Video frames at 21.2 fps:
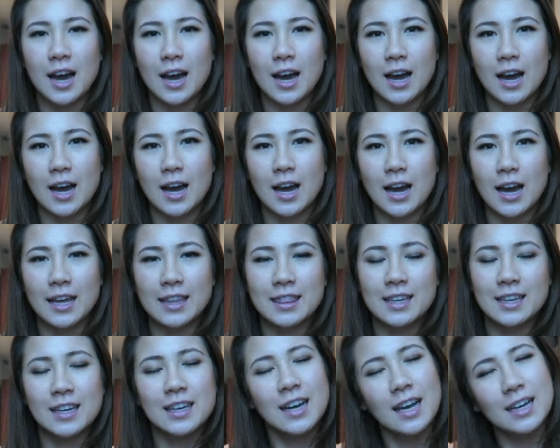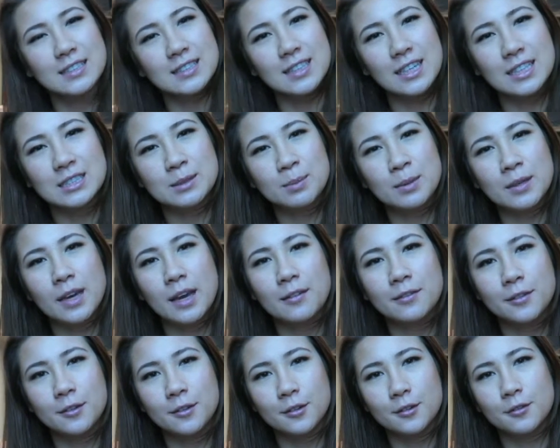I think it has an
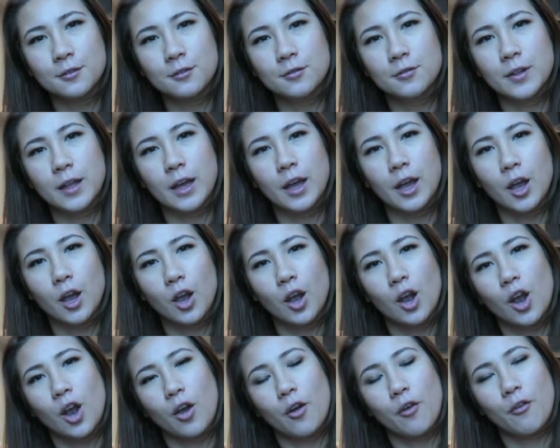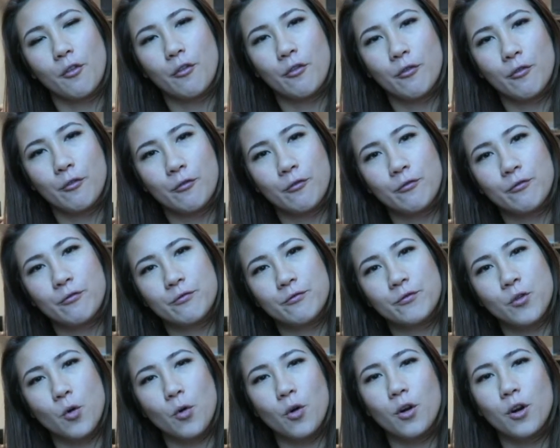SPF of like
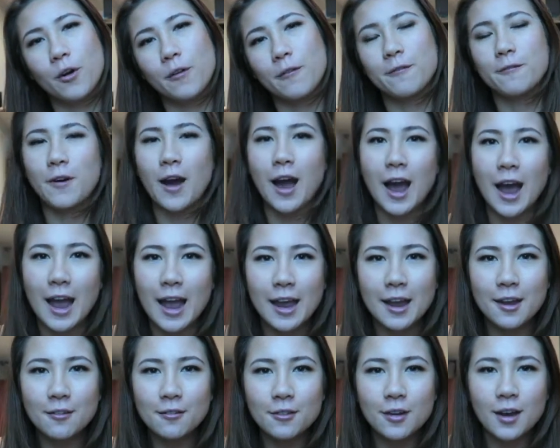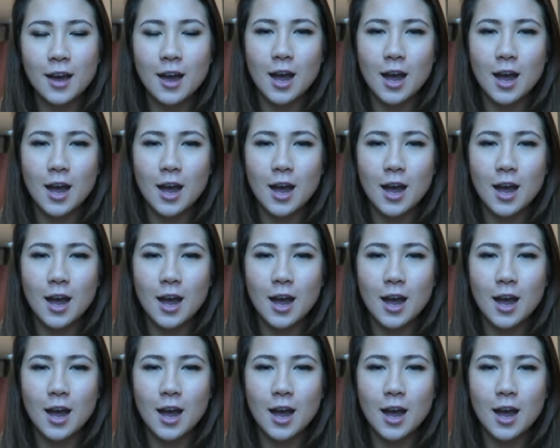4 or 5.